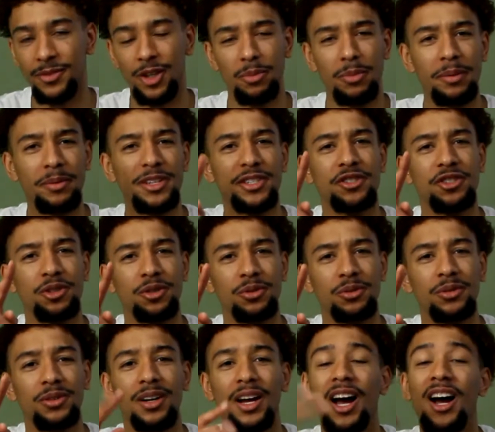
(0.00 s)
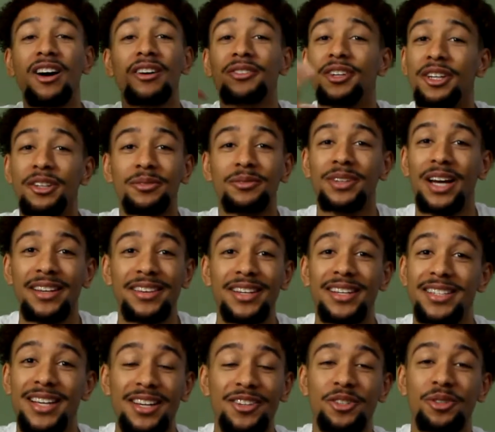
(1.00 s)
Or maybe it's two, I don't know. I
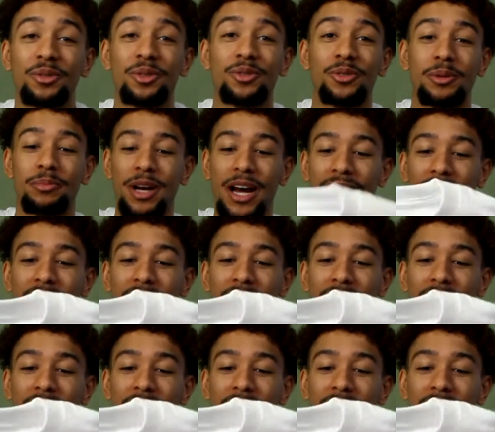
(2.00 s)
think it's either two or three, but I